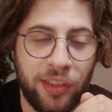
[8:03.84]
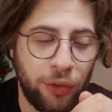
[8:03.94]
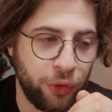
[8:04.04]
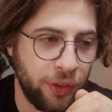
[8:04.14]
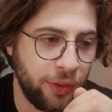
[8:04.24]

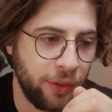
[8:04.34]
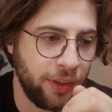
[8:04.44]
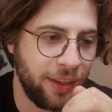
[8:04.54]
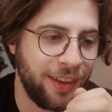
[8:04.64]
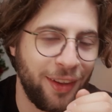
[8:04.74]
session
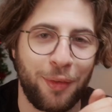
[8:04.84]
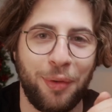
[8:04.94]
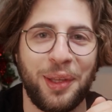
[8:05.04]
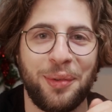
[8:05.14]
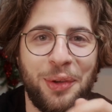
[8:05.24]

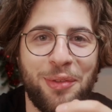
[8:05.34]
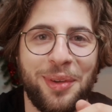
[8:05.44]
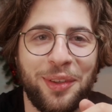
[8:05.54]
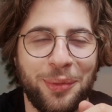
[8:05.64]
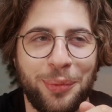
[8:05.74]
with one of
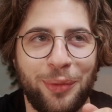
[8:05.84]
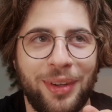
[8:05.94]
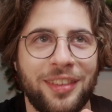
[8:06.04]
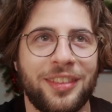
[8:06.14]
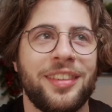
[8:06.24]
my
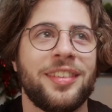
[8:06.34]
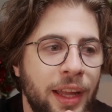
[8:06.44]
supervisors.